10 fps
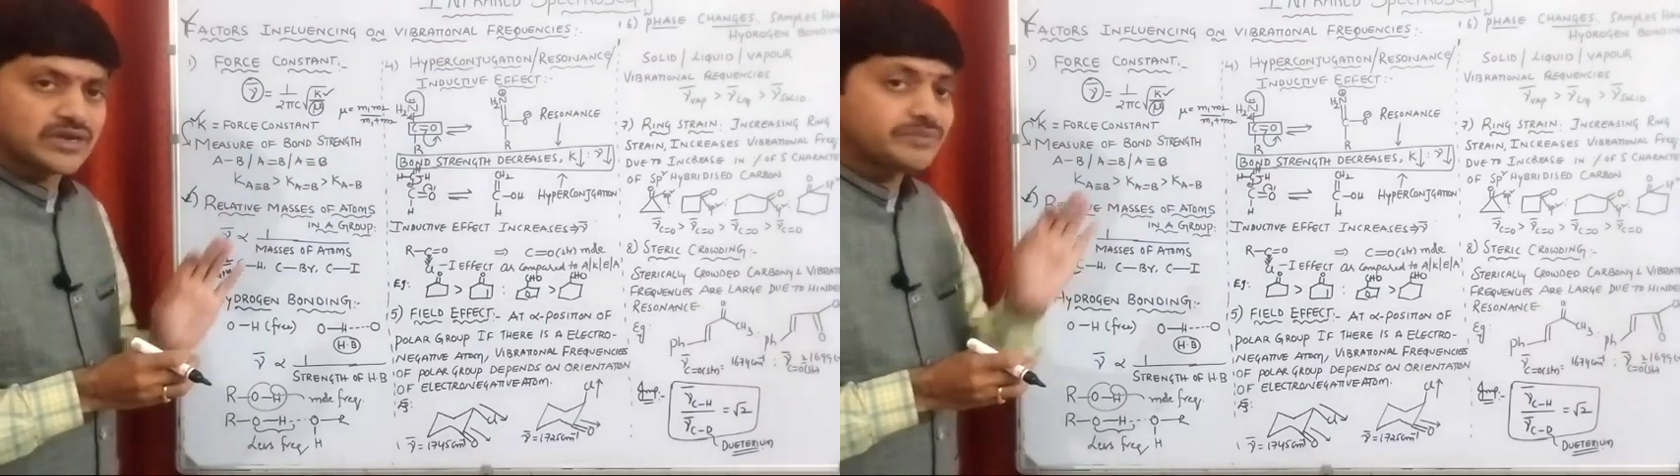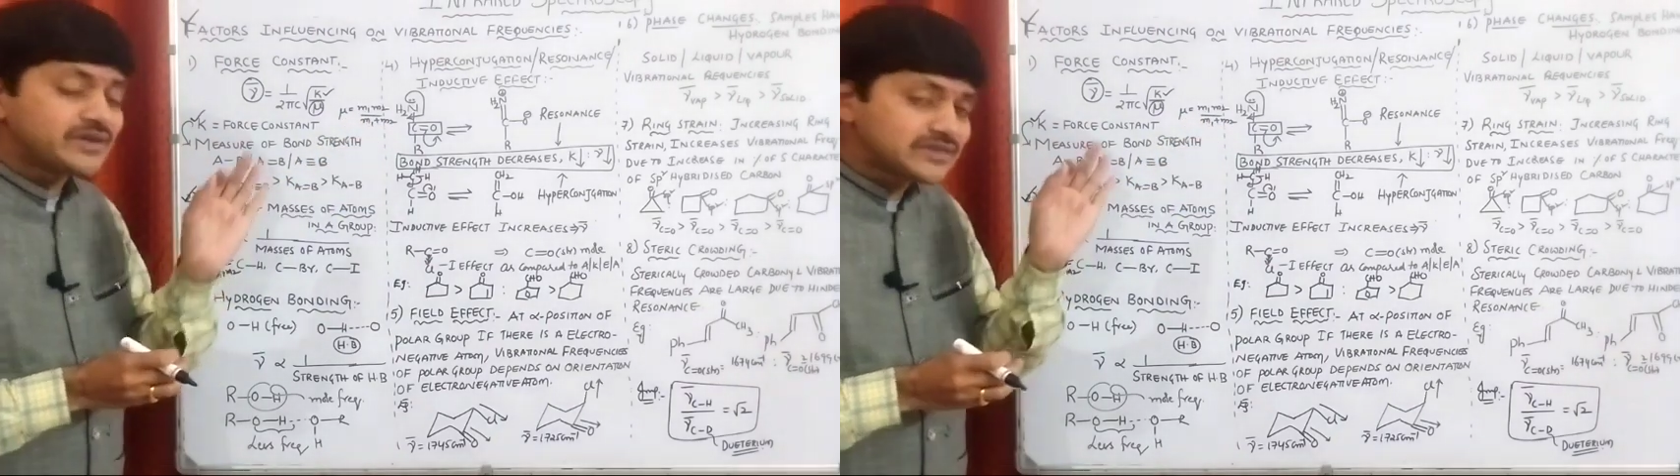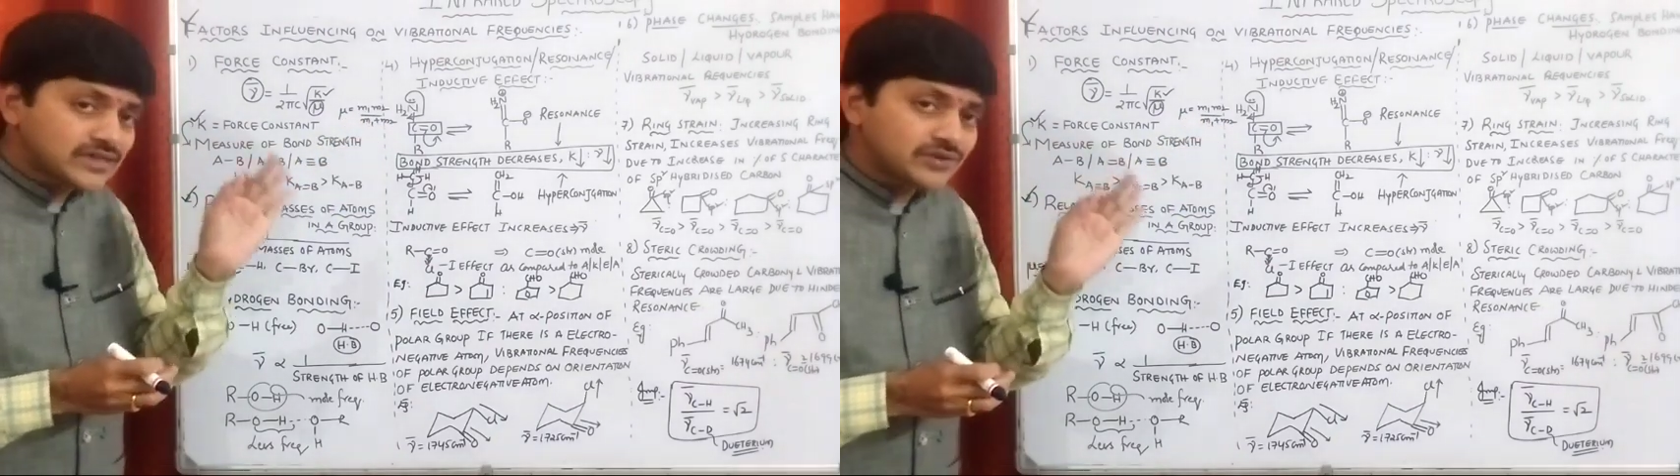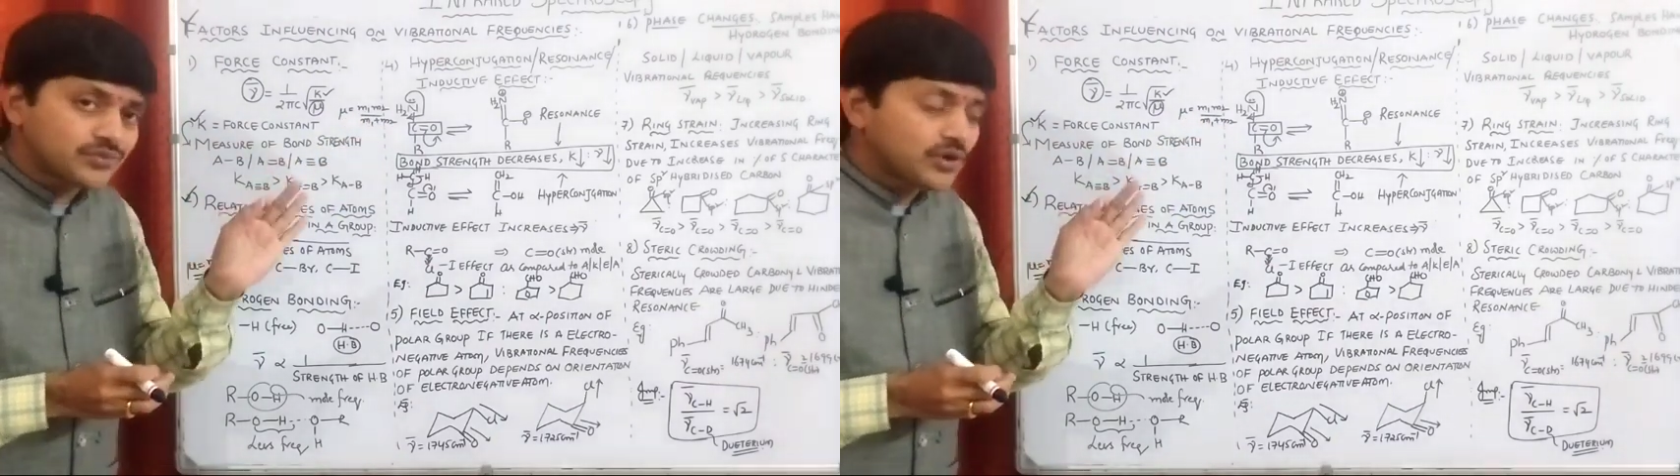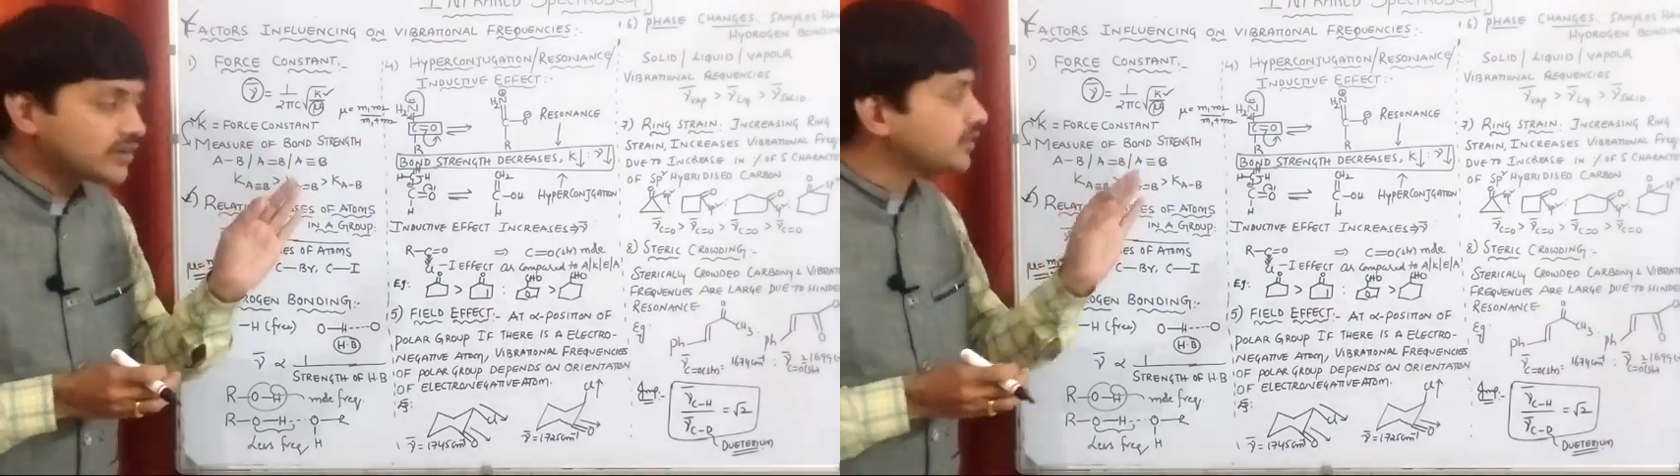It means that
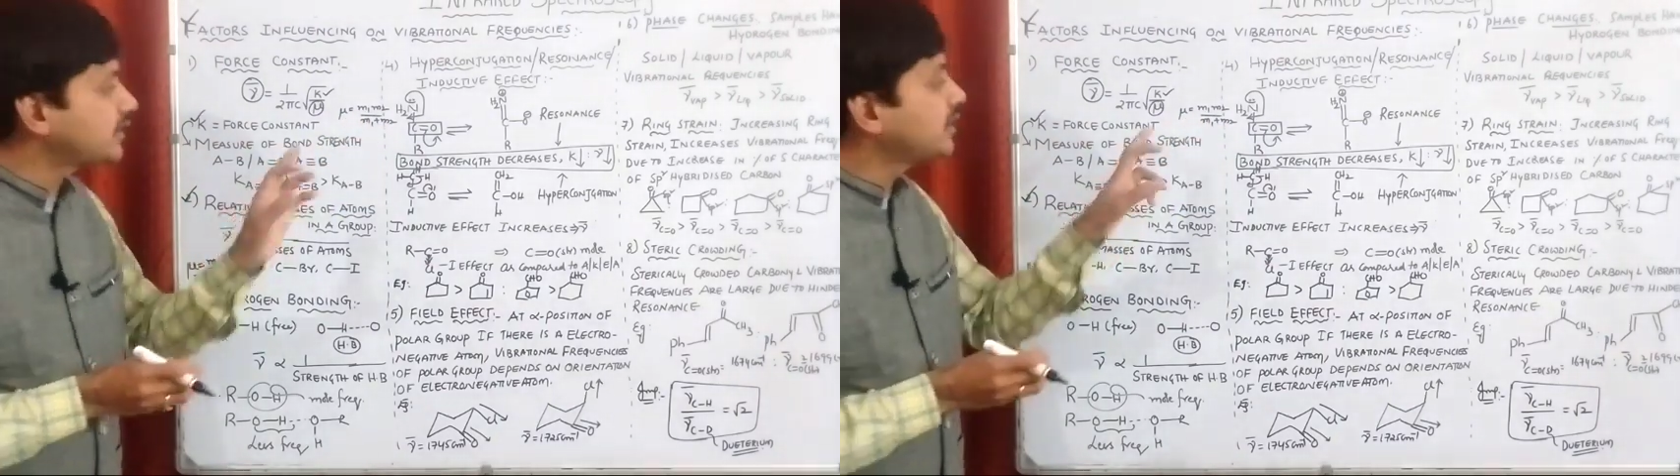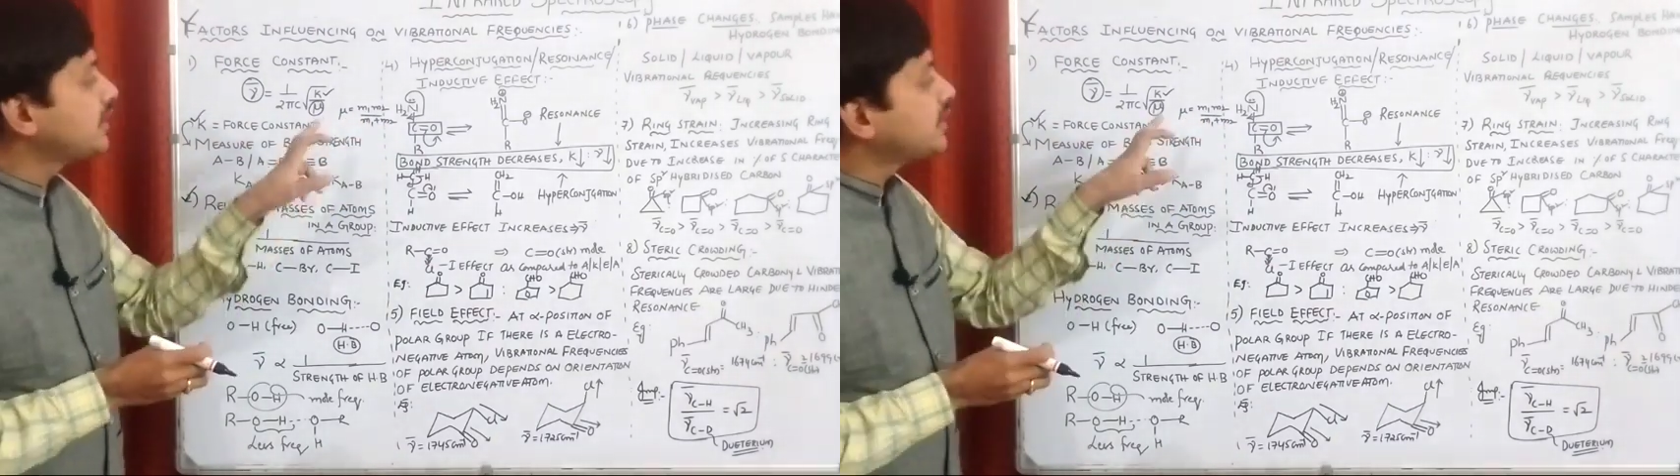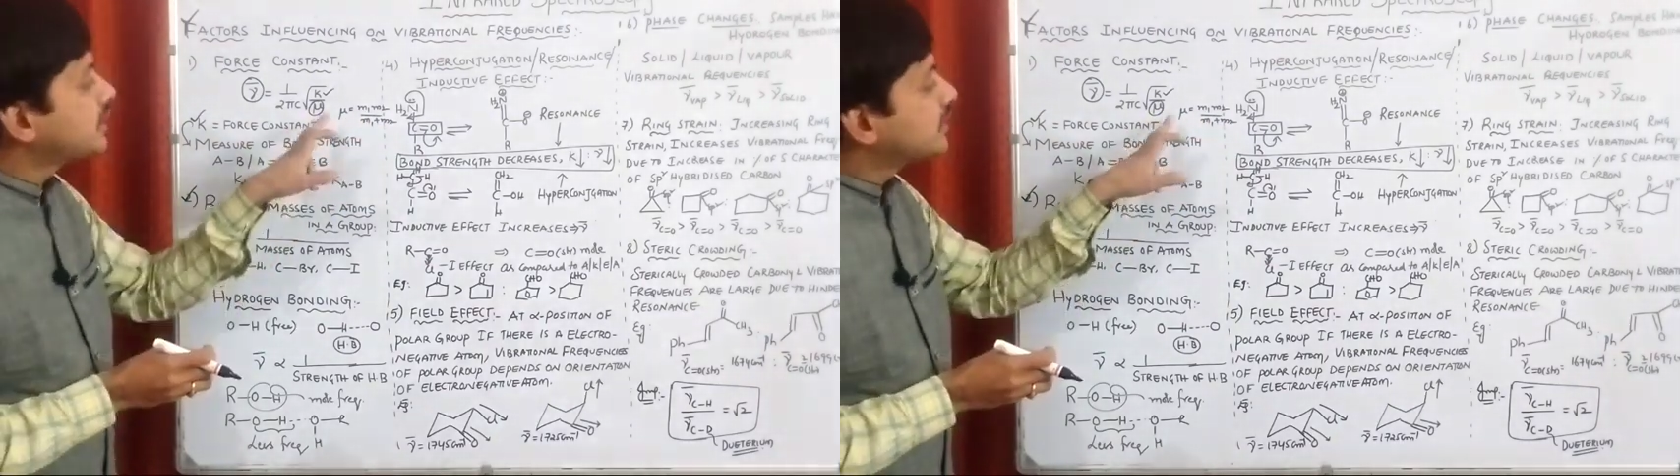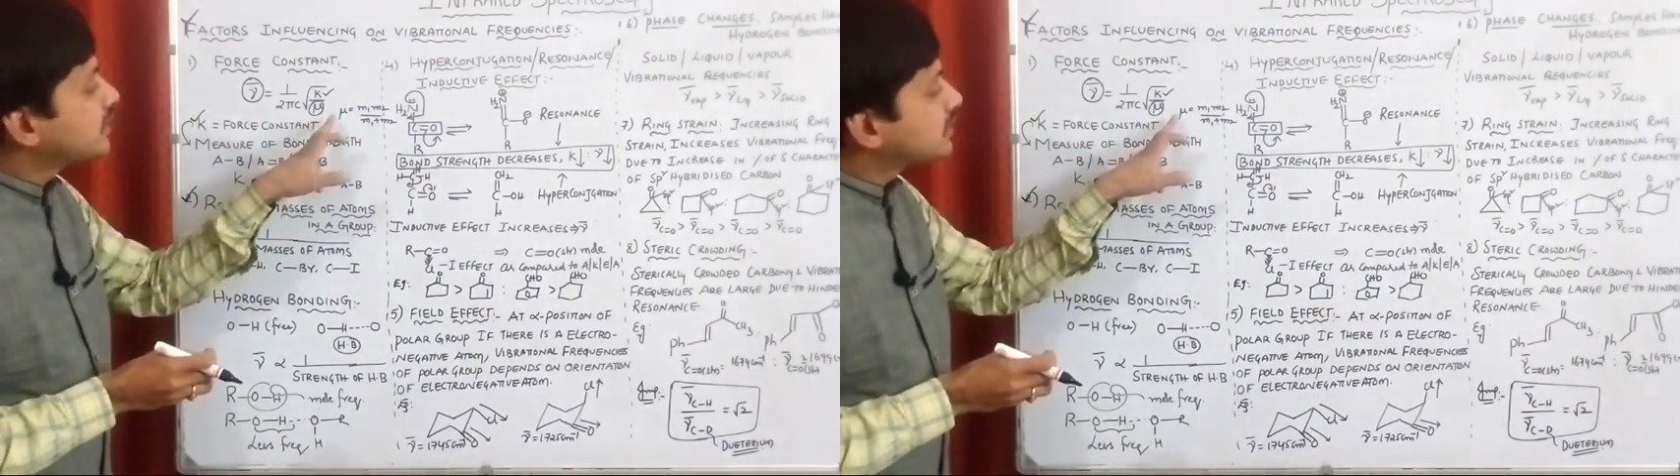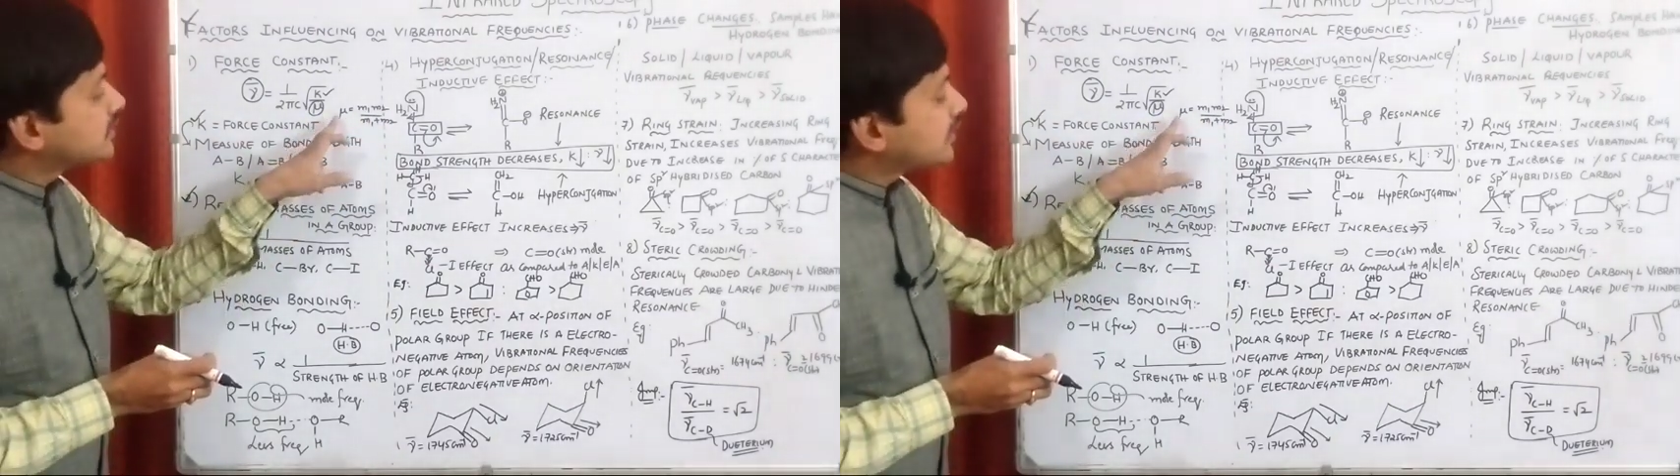what?
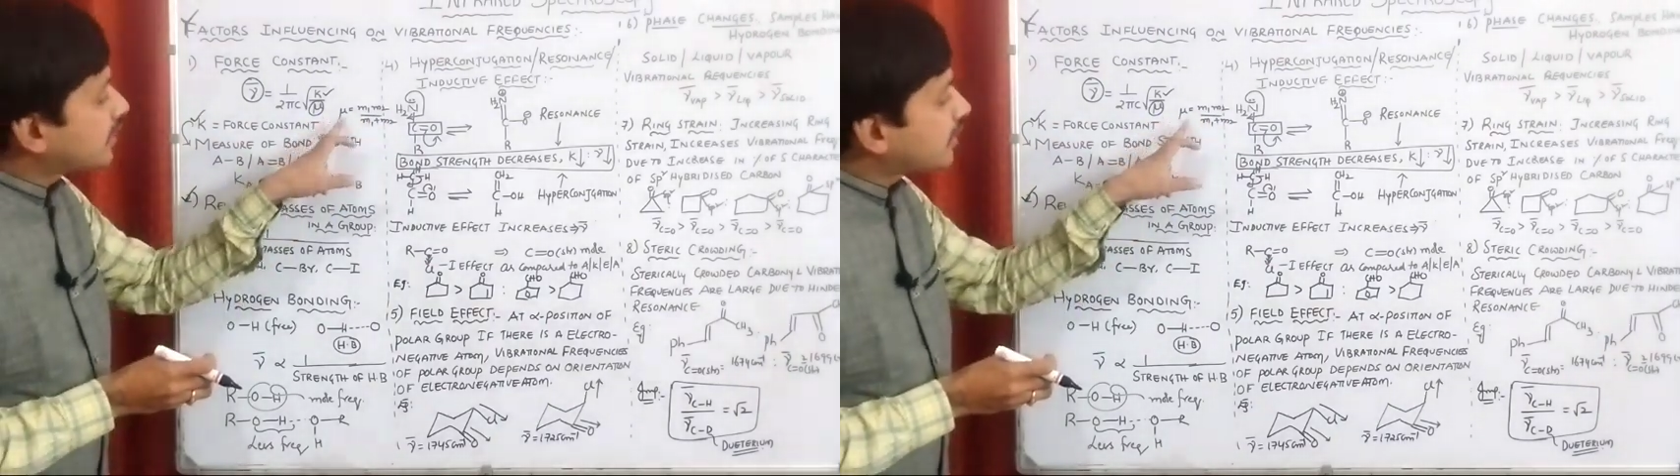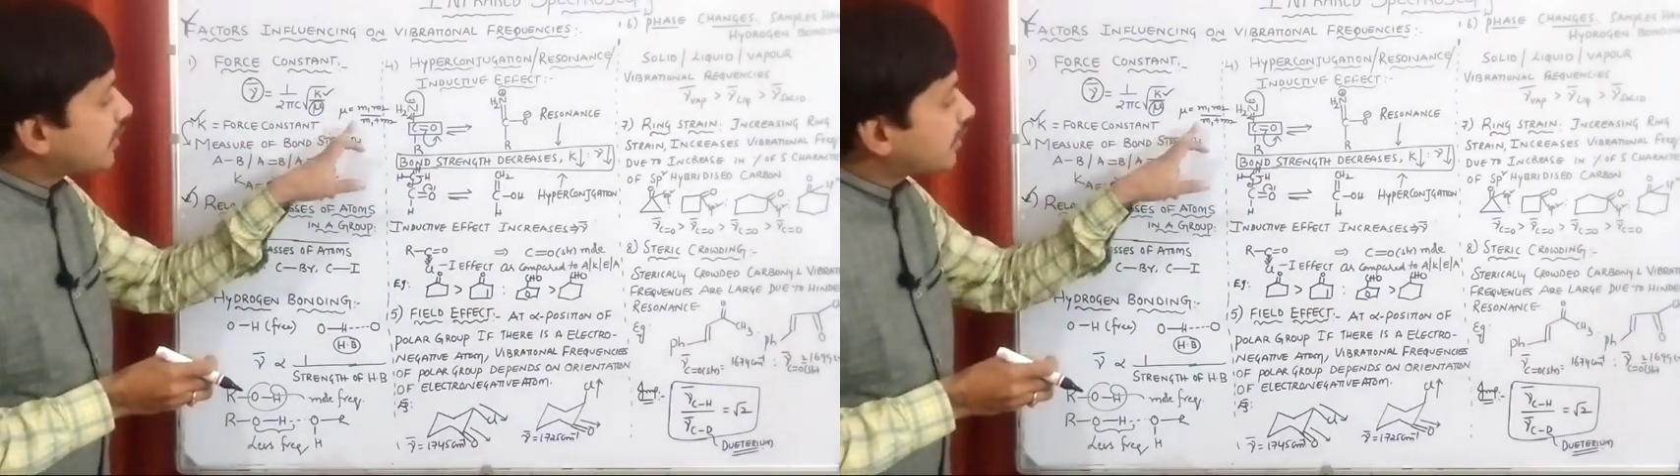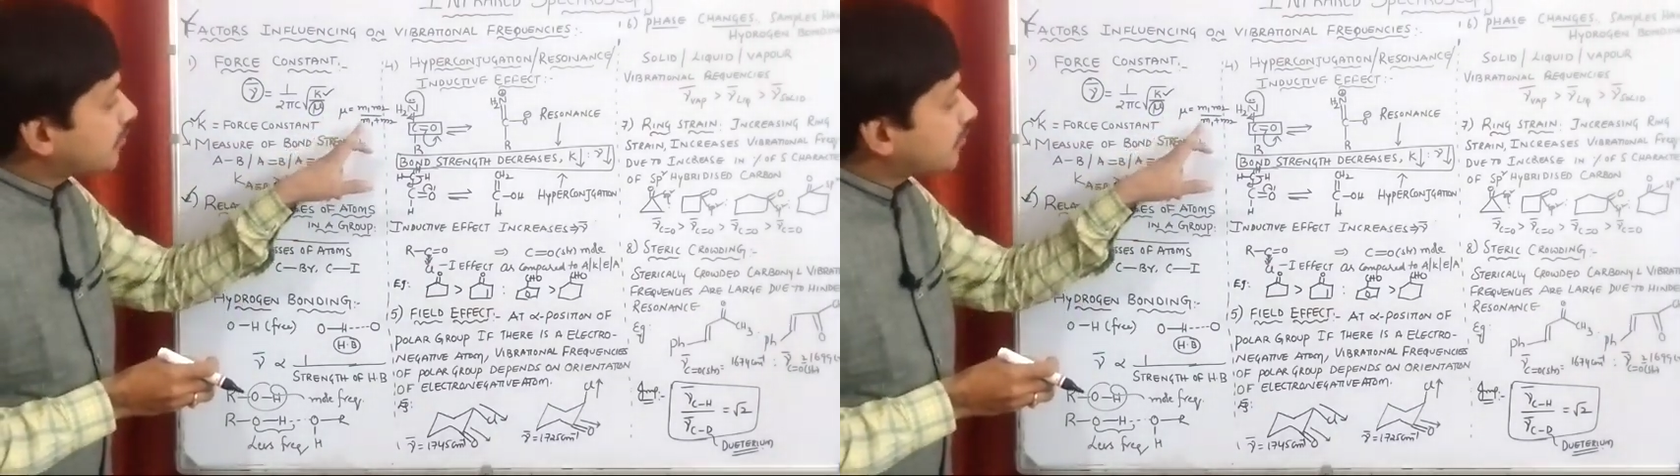The